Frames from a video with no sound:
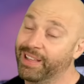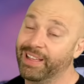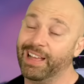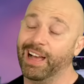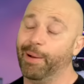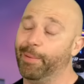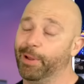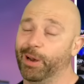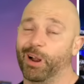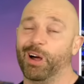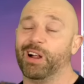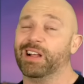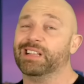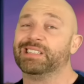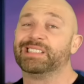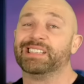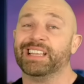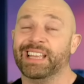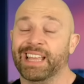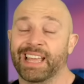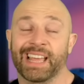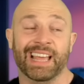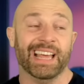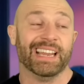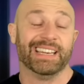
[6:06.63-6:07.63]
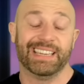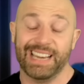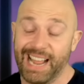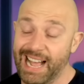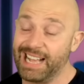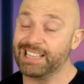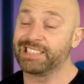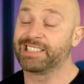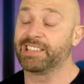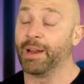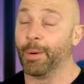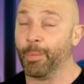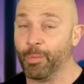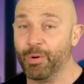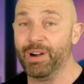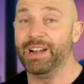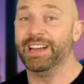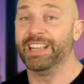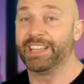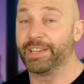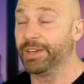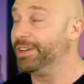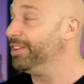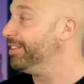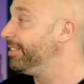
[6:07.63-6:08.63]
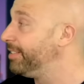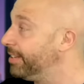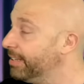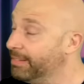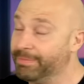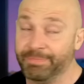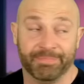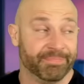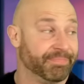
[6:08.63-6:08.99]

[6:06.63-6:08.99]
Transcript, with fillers: I mean, honestly, that is some really good